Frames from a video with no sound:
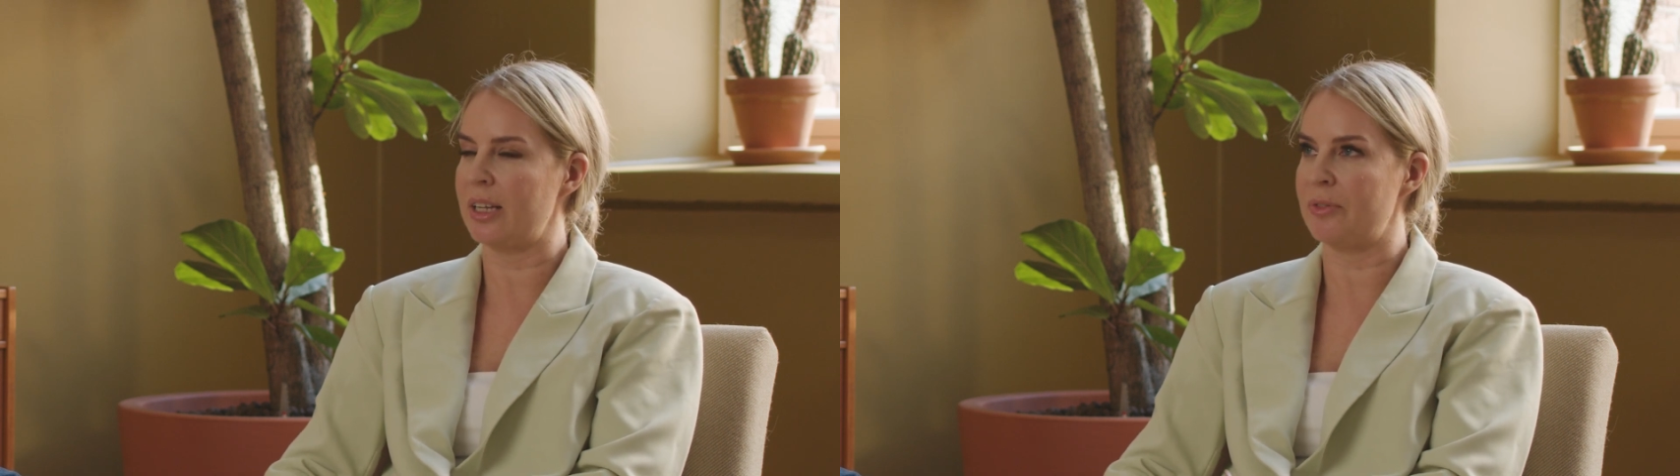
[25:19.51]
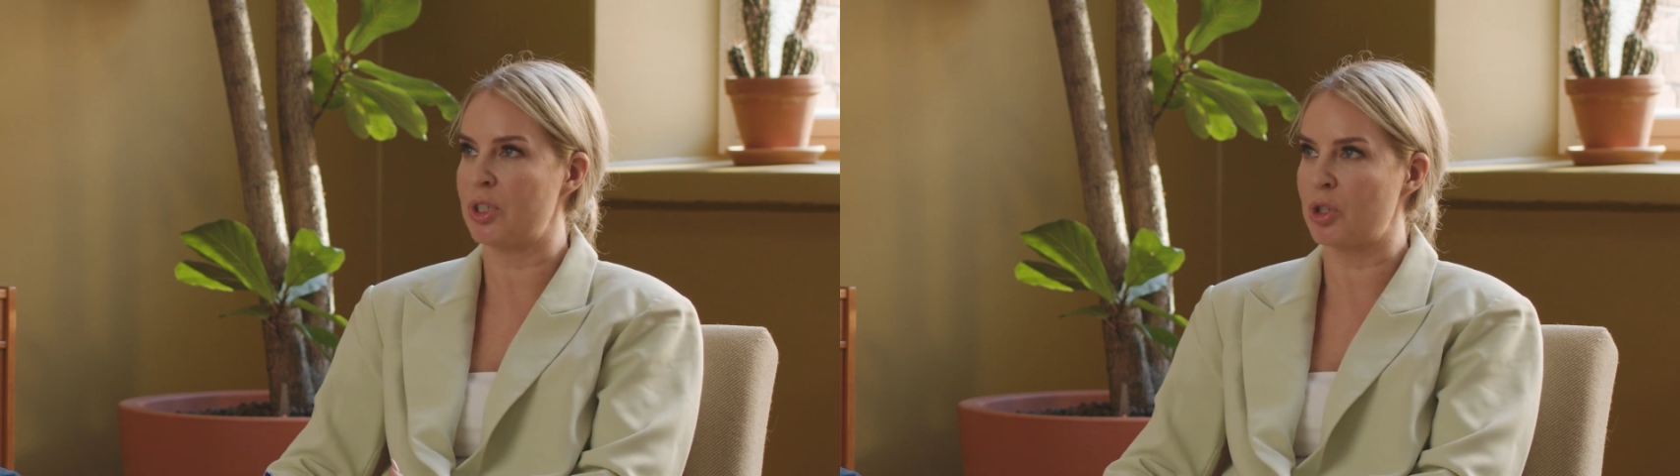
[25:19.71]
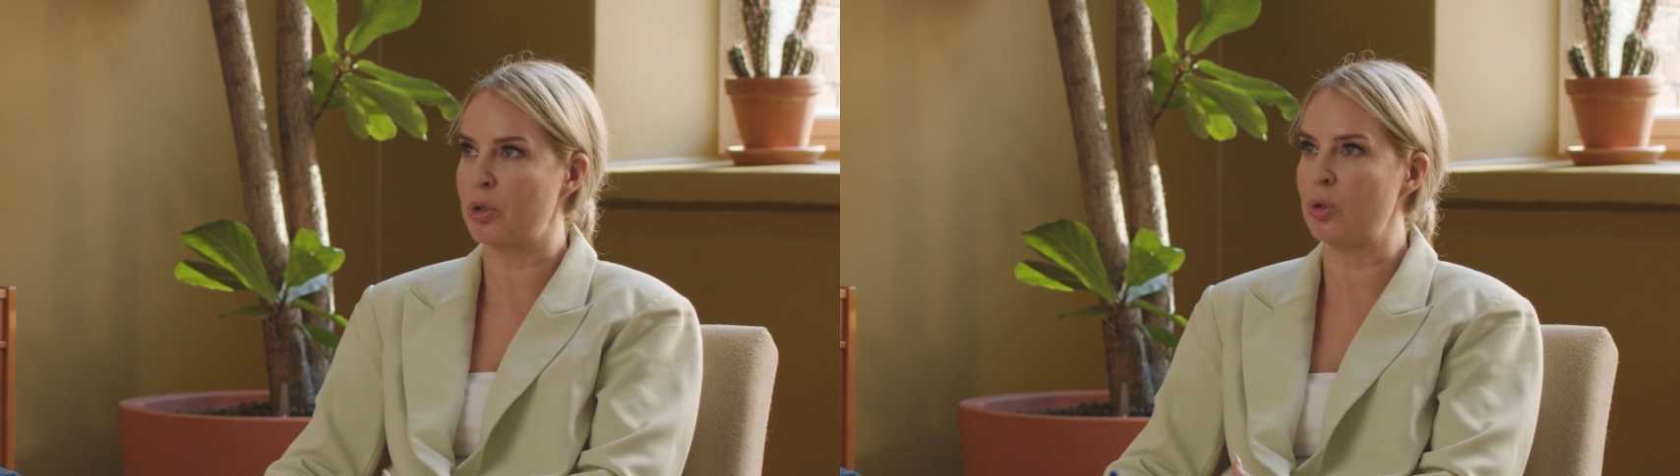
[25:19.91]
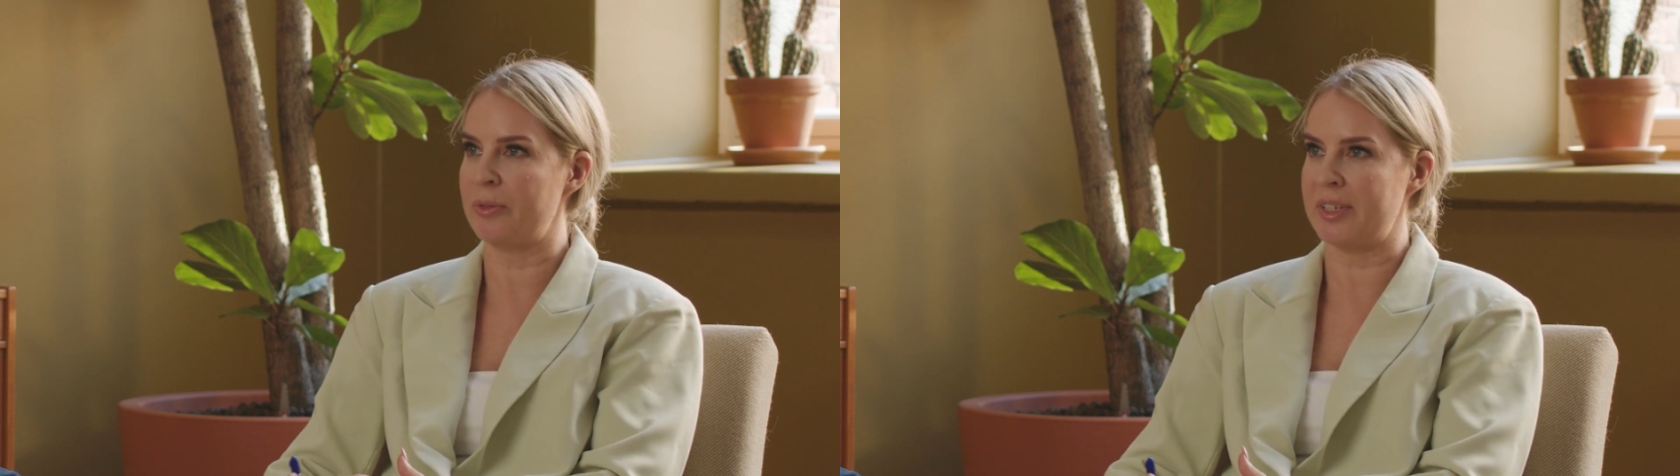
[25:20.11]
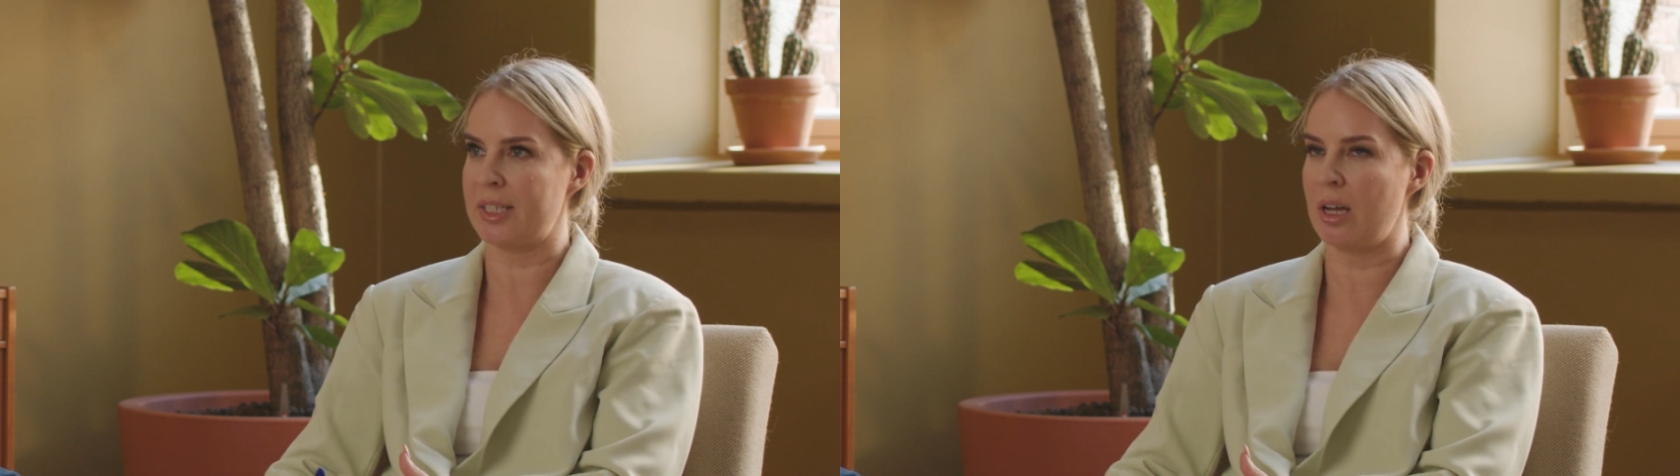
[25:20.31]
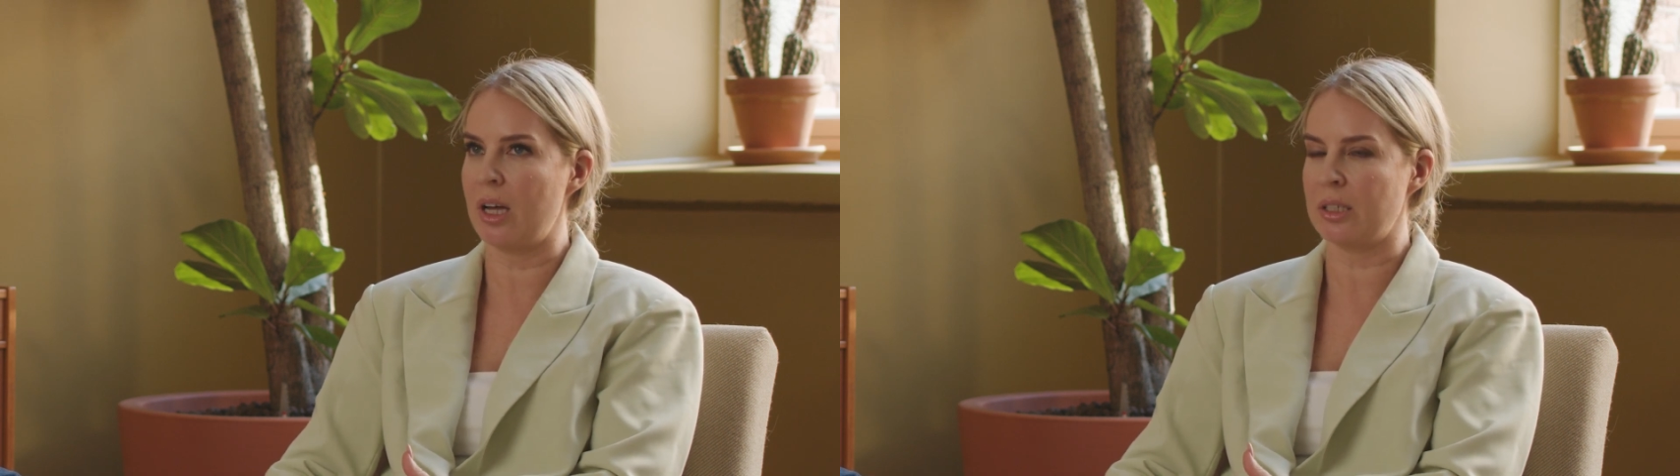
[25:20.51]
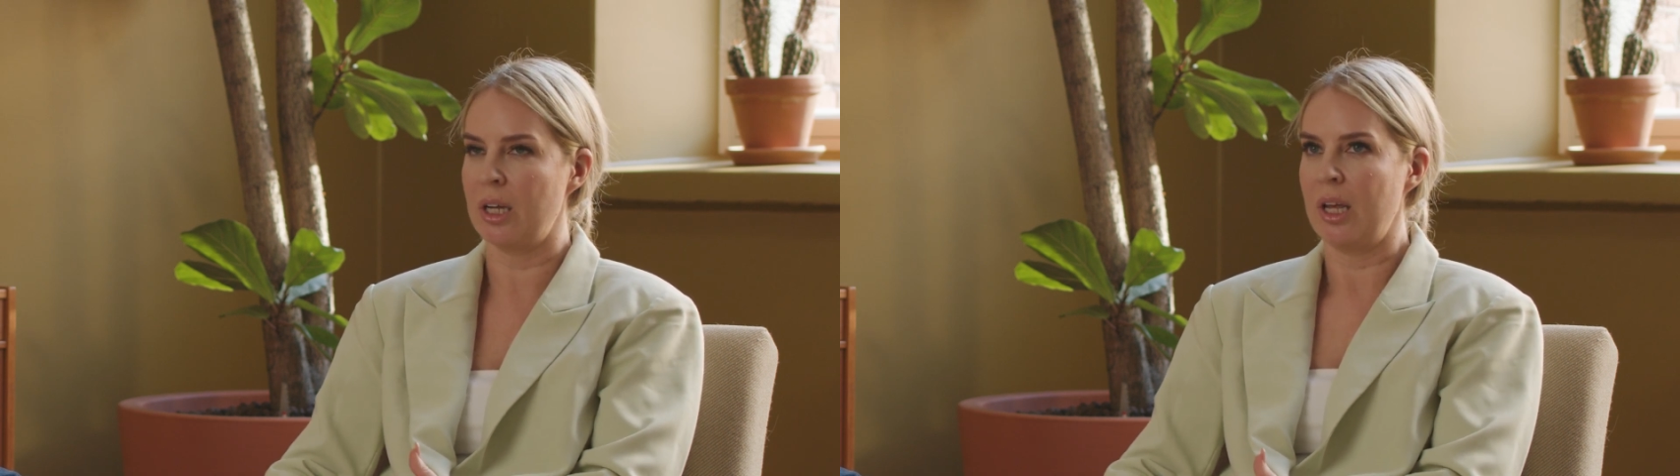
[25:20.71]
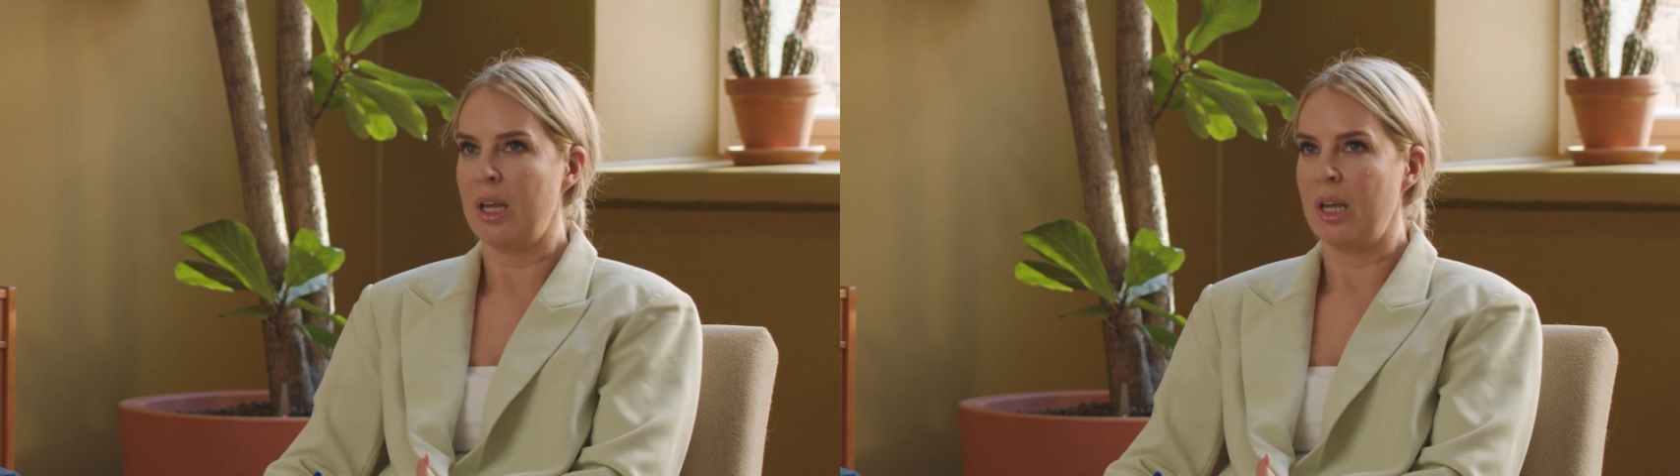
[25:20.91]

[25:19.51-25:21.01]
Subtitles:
if it's true, if it's not.